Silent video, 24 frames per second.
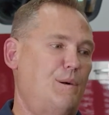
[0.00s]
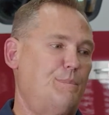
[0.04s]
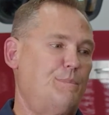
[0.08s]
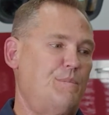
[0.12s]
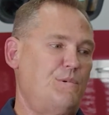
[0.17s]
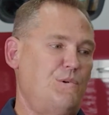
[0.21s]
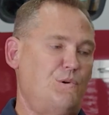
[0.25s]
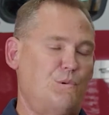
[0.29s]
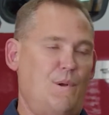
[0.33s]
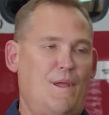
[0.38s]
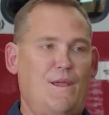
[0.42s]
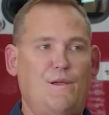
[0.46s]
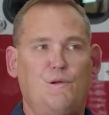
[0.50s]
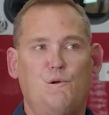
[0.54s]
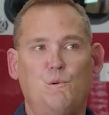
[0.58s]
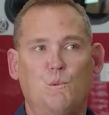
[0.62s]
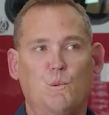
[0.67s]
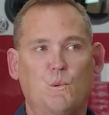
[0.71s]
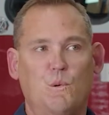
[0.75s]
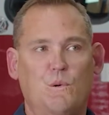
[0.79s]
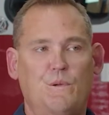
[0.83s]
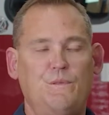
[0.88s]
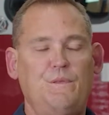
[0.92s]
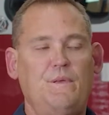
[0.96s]
Grant
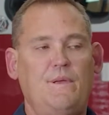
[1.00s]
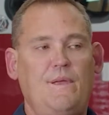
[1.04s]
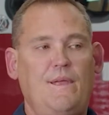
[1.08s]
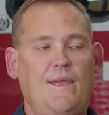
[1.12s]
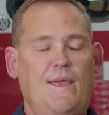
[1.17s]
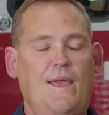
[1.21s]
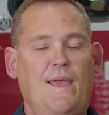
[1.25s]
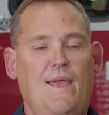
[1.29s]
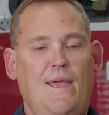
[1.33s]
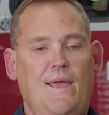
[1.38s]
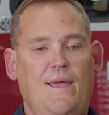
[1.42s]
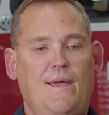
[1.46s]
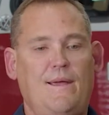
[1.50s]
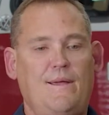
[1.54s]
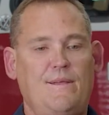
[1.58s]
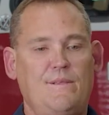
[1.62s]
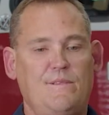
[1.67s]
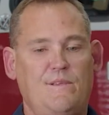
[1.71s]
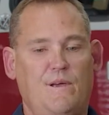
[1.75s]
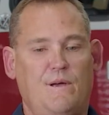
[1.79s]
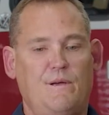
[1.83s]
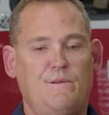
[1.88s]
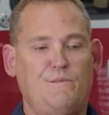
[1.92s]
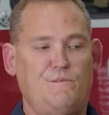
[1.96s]
Gould, and
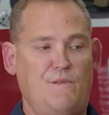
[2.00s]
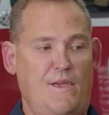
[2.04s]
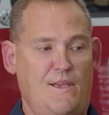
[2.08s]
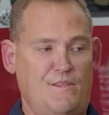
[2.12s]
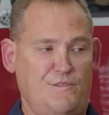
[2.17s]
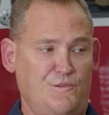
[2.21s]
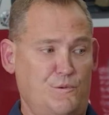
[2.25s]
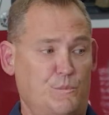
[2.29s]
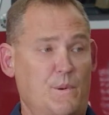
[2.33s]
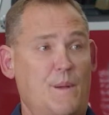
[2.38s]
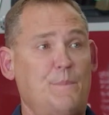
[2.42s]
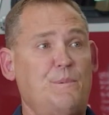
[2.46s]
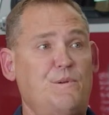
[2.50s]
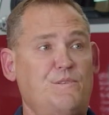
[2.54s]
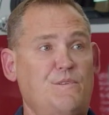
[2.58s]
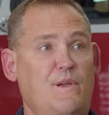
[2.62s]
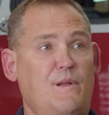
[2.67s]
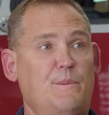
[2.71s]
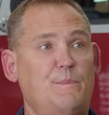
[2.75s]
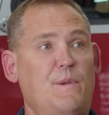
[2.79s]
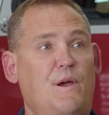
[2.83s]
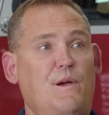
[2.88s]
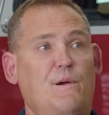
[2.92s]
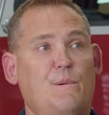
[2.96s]
as to represent
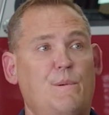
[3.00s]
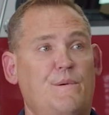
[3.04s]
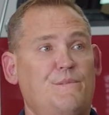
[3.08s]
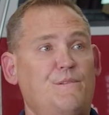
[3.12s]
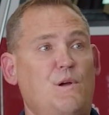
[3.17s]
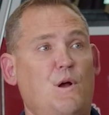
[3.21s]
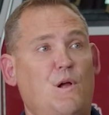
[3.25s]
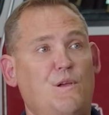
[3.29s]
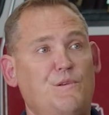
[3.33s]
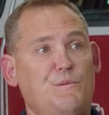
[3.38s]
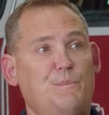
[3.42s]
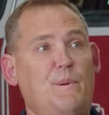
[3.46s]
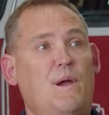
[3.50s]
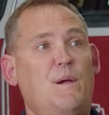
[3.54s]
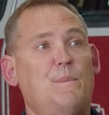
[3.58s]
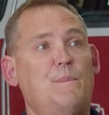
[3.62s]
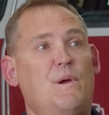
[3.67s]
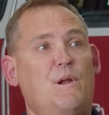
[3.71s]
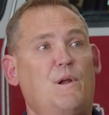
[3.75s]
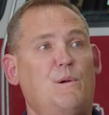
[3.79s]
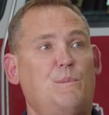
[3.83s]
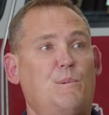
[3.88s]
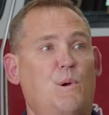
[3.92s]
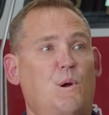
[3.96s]
American River College
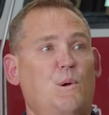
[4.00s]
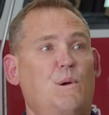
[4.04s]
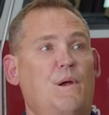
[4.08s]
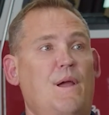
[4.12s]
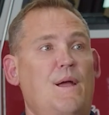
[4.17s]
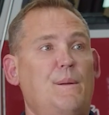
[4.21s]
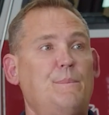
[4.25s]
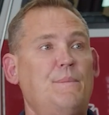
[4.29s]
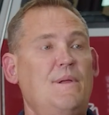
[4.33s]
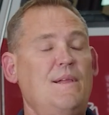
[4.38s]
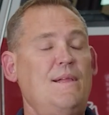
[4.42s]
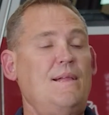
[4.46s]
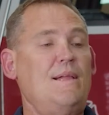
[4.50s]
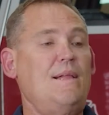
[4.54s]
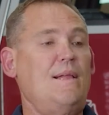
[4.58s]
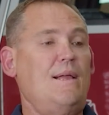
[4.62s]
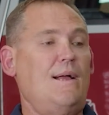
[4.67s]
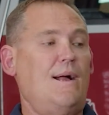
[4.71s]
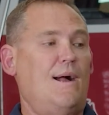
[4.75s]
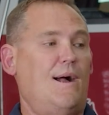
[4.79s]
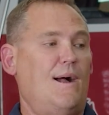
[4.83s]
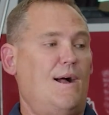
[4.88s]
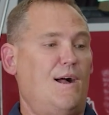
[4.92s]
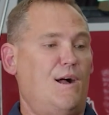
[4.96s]
Paramedic Program,
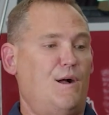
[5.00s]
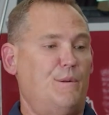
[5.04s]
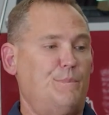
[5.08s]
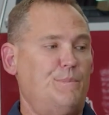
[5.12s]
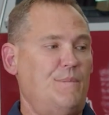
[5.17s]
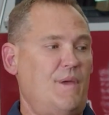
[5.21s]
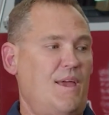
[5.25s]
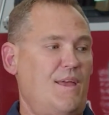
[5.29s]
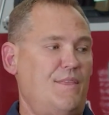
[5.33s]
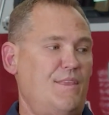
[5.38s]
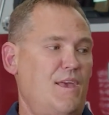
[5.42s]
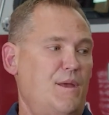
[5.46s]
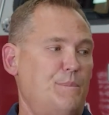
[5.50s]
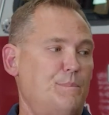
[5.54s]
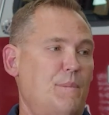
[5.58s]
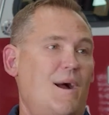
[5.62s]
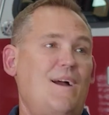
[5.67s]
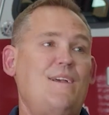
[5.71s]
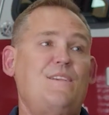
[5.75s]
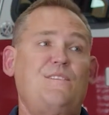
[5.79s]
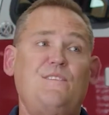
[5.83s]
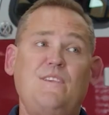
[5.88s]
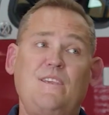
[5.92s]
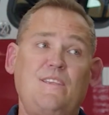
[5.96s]
and then
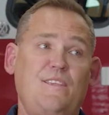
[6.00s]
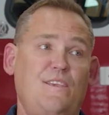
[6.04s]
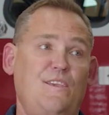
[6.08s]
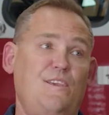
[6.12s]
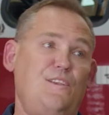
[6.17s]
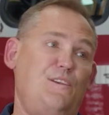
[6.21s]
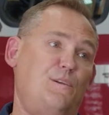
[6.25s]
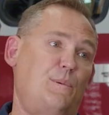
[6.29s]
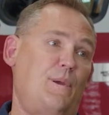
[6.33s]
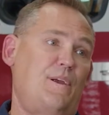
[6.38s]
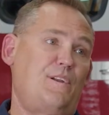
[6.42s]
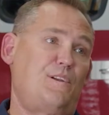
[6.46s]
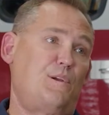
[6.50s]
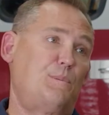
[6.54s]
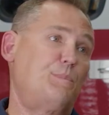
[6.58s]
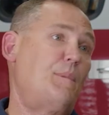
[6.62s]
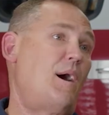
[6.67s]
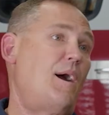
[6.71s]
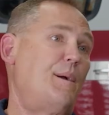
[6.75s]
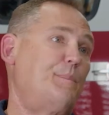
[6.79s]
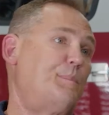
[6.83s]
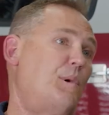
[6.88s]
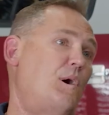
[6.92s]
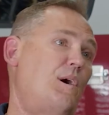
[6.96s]
my CTE director,
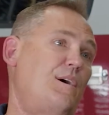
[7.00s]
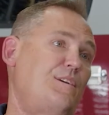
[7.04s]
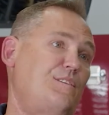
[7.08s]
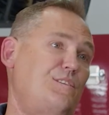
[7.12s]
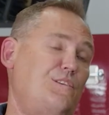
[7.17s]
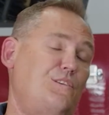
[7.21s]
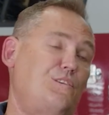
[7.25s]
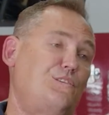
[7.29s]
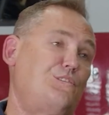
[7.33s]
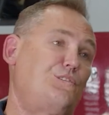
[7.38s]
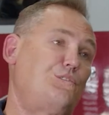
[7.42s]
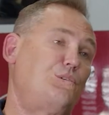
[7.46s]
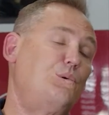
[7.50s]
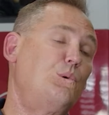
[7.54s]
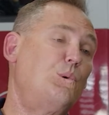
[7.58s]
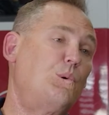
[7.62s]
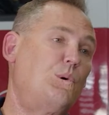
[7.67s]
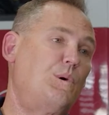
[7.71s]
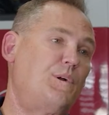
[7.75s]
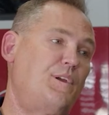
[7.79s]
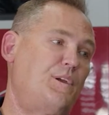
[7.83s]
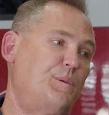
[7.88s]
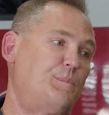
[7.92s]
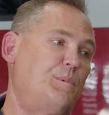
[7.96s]
my boss at the
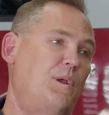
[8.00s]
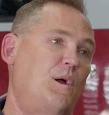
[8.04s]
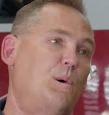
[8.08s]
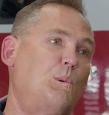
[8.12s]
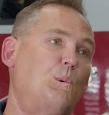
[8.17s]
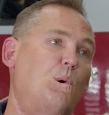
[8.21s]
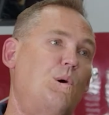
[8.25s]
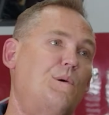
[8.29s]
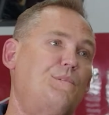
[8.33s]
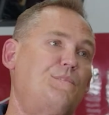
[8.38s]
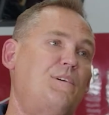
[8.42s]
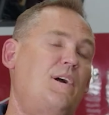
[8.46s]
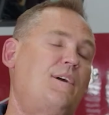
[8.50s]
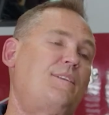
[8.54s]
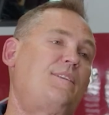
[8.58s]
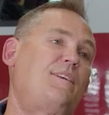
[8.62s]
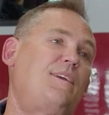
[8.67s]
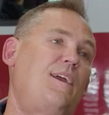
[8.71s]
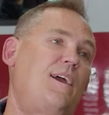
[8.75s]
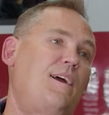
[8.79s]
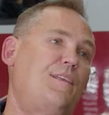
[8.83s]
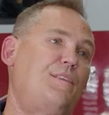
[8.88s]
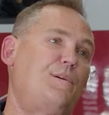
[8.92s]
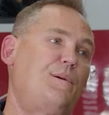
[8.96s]
school here, Brett Wolf, got
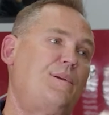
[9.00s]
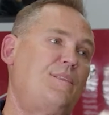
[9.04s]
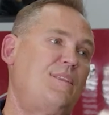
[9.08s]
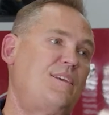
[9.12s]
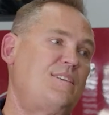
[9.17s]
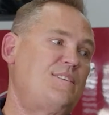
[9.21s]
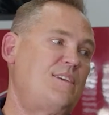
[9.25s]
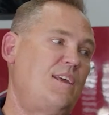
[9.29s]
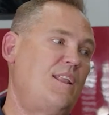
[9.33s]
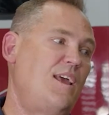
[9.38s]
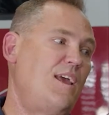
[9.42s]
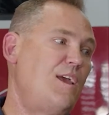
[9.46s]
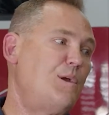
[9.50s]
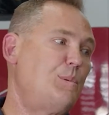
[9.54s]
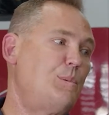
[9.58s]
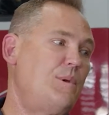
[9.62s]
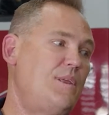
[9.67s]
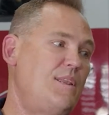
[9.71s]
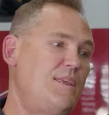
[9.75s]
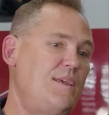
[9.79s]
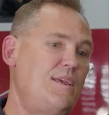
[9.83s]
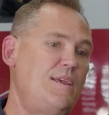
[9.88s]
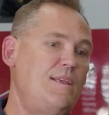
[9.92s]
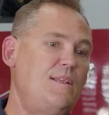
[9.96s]
together and they said, hey, we
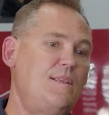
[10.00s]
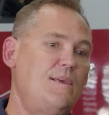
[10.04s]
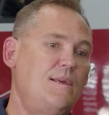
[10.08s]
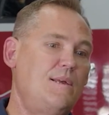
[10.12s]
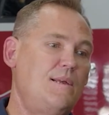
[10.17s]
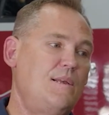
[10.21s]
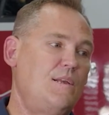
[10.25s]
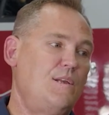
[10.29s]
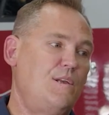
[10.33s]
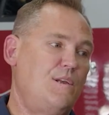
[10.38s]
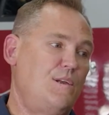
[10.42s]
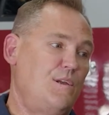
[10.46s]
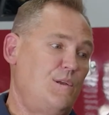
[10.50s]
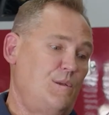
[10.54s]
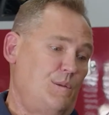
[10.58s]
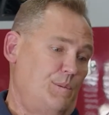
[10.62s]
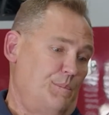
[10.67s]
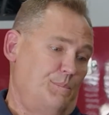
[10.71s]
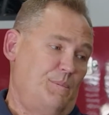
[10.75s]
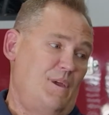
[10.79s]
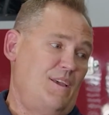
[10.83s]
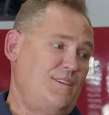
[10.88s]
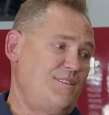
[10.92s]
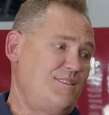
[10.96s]
need
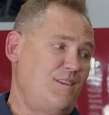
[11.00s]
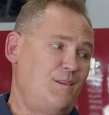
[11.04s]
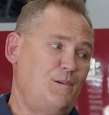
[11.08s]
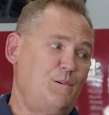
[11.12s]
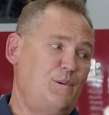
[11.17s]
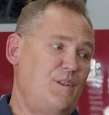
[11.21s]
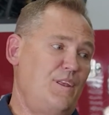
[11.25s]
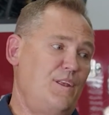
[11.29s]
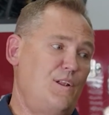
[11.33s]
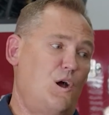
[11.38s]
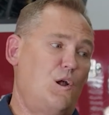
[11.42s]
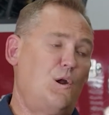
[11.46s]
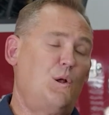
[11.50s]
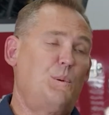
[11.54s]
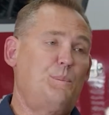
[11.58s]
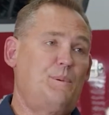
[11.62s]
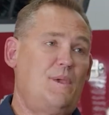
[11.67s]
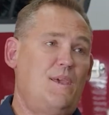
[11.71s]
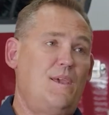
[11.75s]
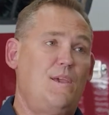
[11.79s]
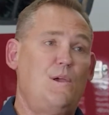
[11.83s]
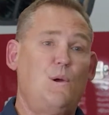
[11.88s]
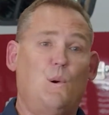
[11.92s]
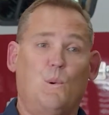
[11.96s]
a
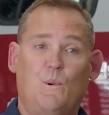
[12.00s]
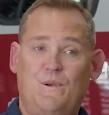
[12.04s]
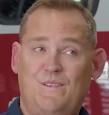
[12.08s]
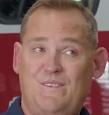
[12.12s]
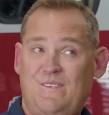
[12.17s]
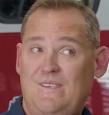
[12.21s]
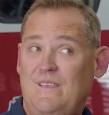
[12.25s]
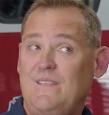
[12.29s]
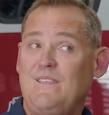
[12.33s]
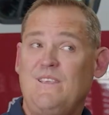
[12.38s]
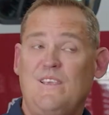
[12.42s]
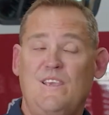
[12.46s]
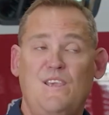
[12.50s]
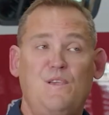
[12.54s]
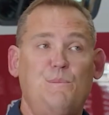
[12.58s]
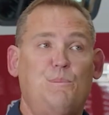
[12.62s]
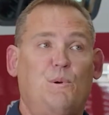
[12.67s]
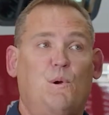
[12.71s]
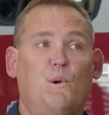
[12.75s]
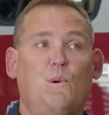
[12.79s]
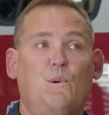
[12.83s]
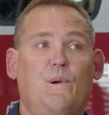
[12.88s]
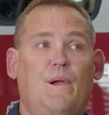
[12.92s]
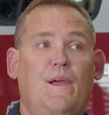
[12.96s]
ROP or CTE
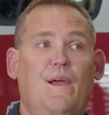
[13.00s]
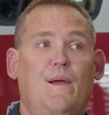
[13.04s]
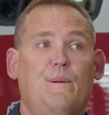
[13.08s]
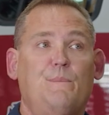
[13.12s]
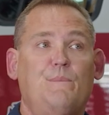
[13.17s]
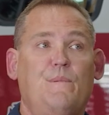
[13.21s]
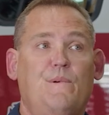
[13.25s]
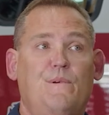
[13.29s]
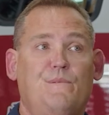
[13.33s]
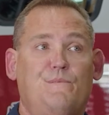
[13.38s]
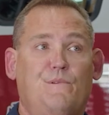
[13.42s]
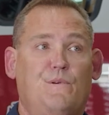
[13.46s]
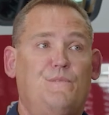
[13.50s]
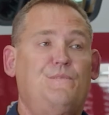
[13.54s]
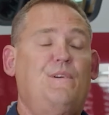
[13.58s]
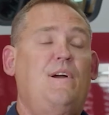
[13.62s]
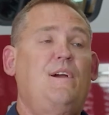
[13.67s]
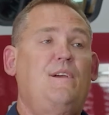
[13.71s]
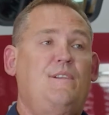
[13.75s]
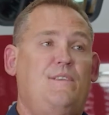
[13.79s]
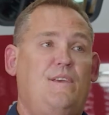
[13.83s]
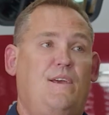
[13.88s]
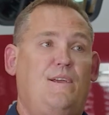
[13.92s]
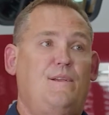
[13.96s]
program for
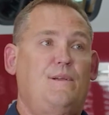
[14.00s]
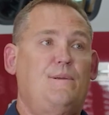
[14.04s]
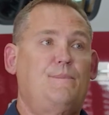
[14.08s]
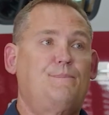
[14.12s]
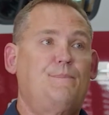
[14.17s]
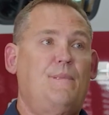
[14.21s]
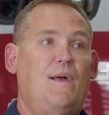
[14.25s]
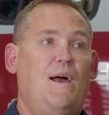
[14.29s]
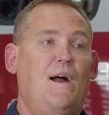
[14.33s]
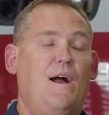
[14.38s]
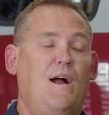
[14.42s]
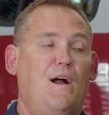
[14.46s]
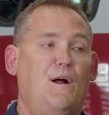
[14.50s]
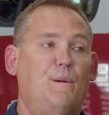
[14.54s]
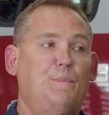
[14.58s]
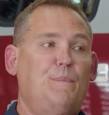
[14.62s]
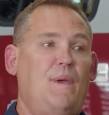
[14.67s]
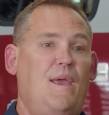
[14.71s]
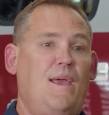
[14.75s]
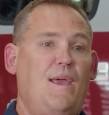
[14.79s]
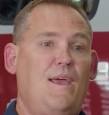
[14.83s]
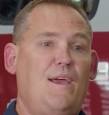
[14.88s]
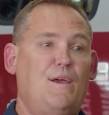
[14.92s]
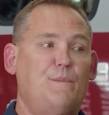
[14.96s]
fire tech.
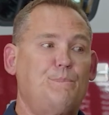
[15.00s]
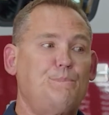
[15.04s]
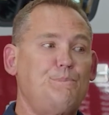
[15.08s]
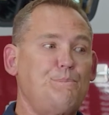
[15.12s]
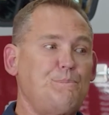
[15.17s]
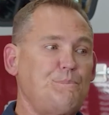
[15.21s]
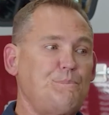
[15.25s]
And